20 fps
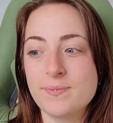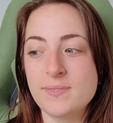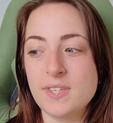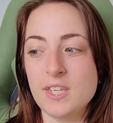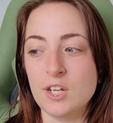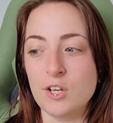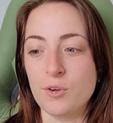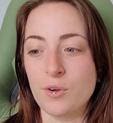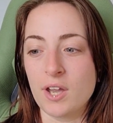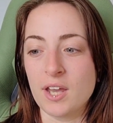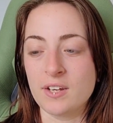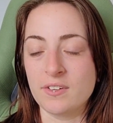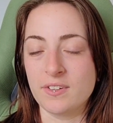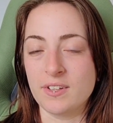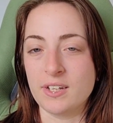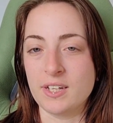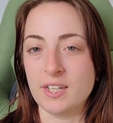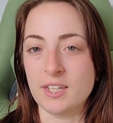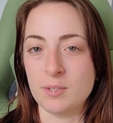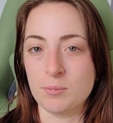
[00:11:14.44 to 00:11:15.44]
you know, kind of
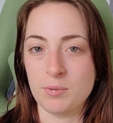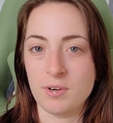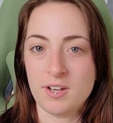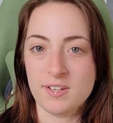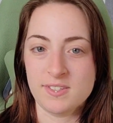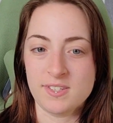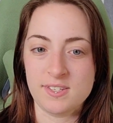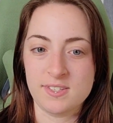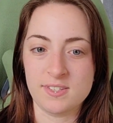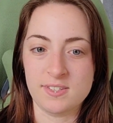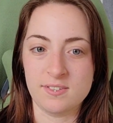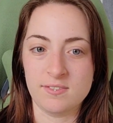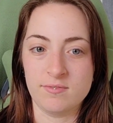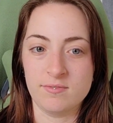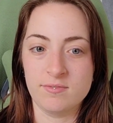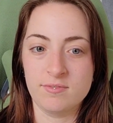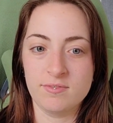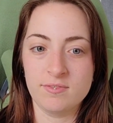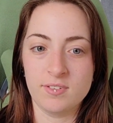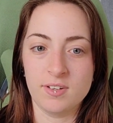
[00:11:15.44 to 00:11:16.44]
getting in the process of
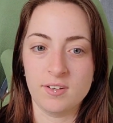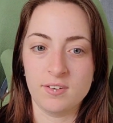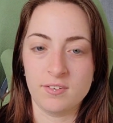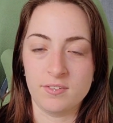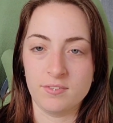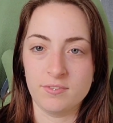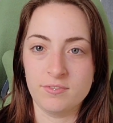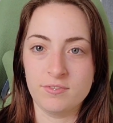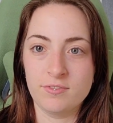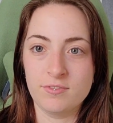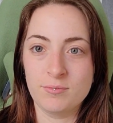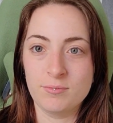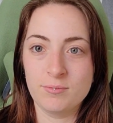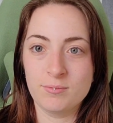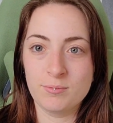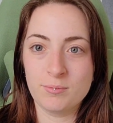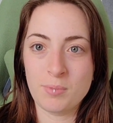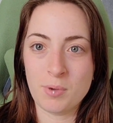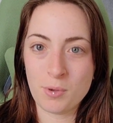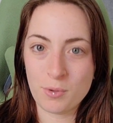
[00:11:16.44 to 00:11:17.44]

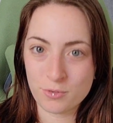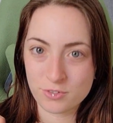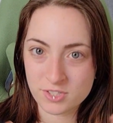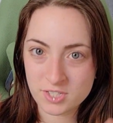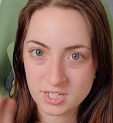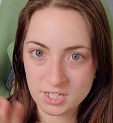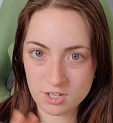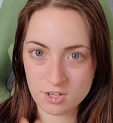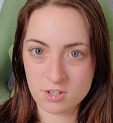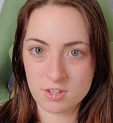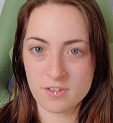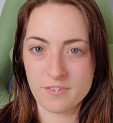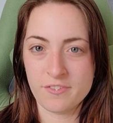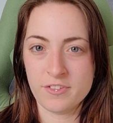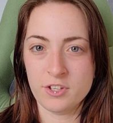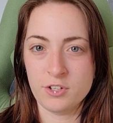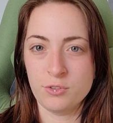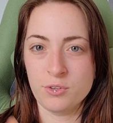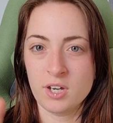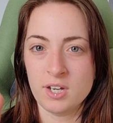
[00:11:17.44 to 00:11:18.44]
posting all of the
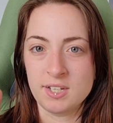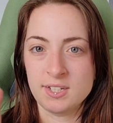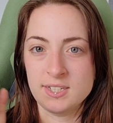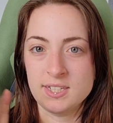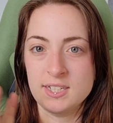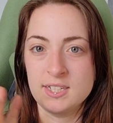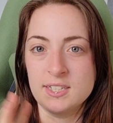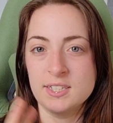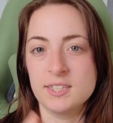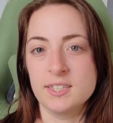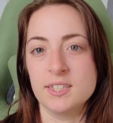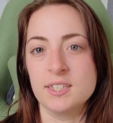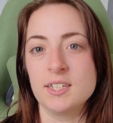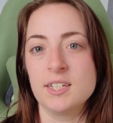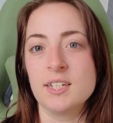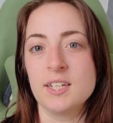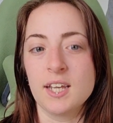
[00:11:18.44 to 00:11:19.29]
new content and